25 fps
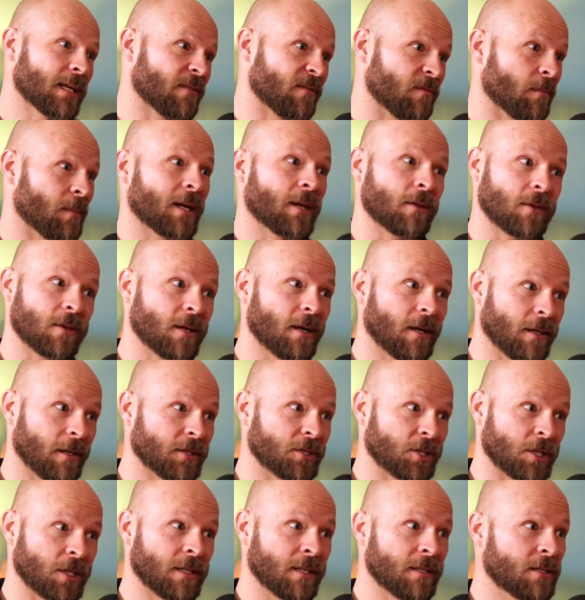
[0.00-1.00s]
of my
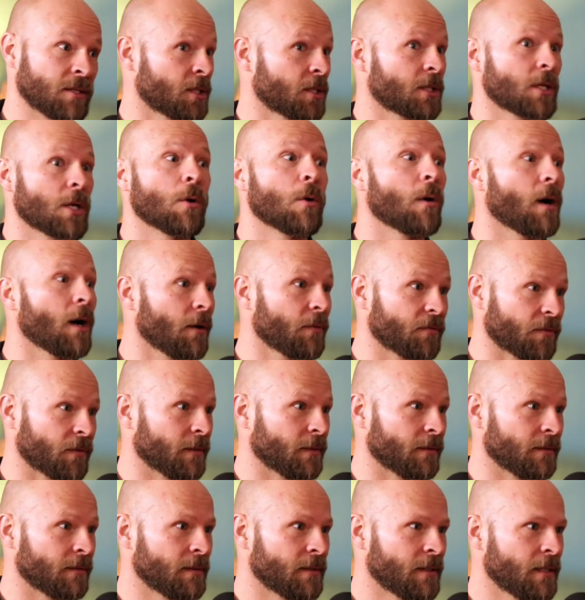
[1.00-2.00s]
theology so
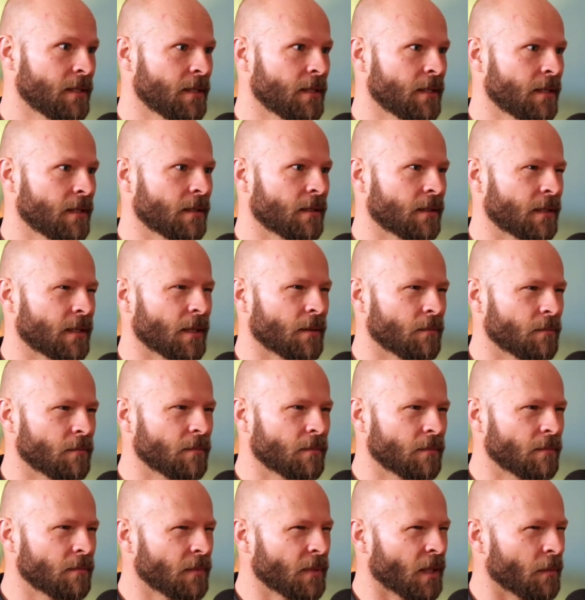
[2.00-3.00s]
often that,
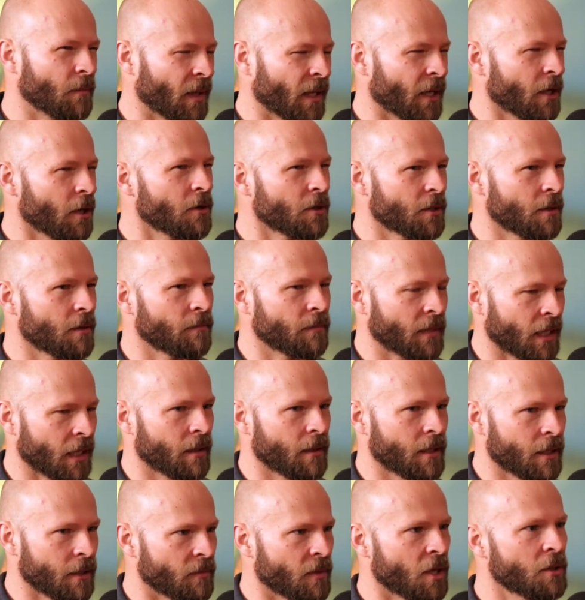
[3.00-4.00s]
yeah. that my
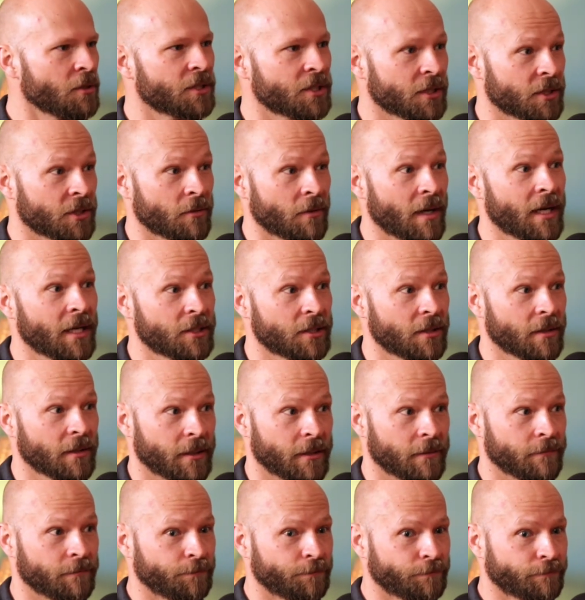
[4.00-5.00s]
my emotions are
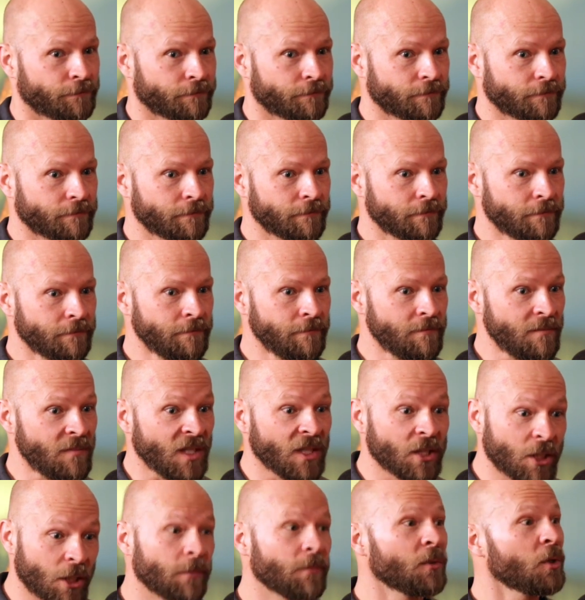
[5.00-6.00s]
actually
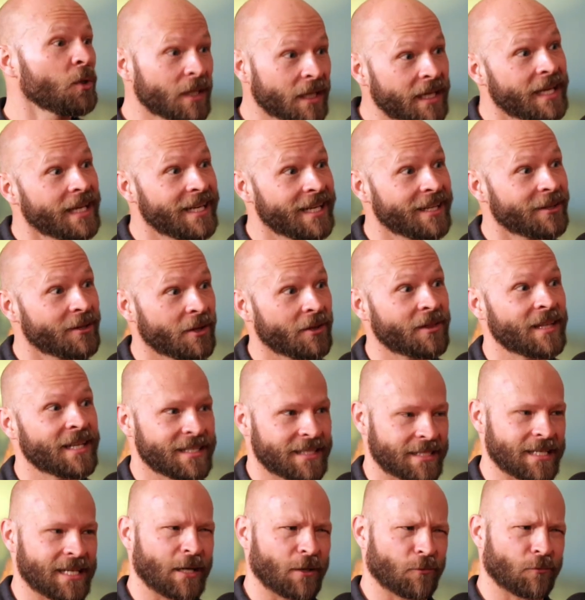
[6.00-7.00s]
communicating the
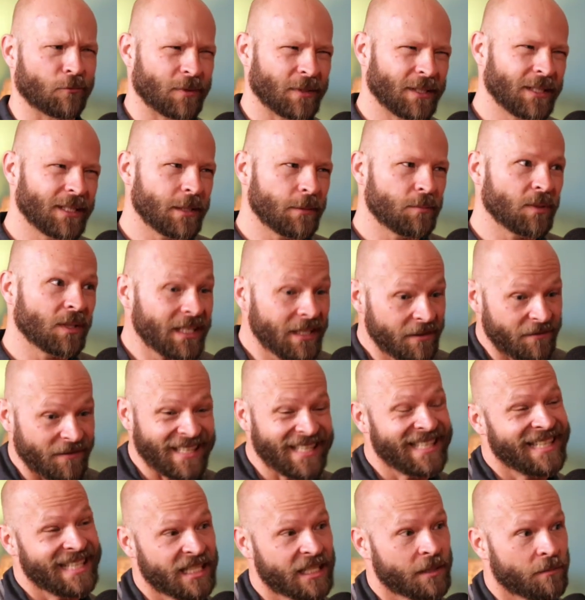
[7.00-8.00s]
things that I really believe
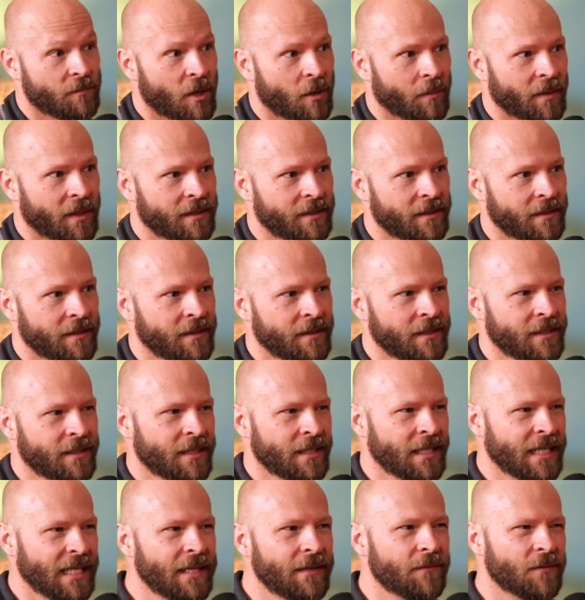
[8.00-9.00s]
in this moment.
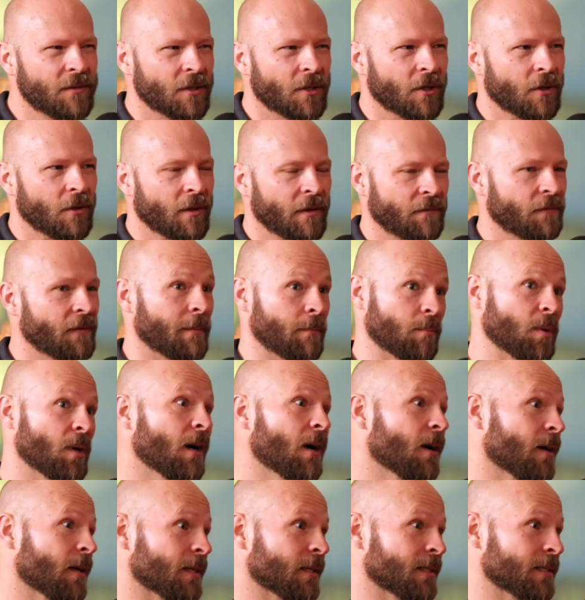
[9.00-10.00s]
Right. Even though if I
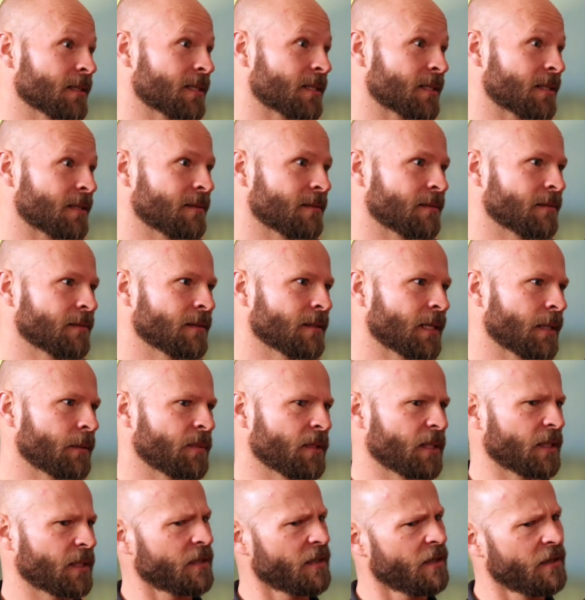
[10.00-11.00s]
paused, I'd
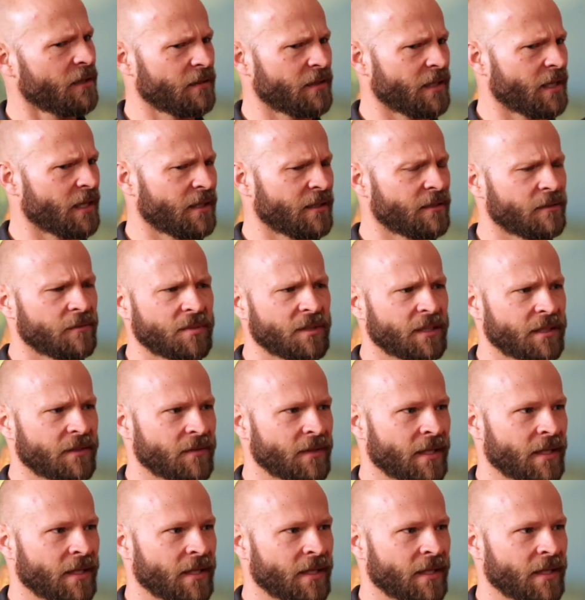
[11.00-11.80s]
be like, "Oh yeah, I don't believe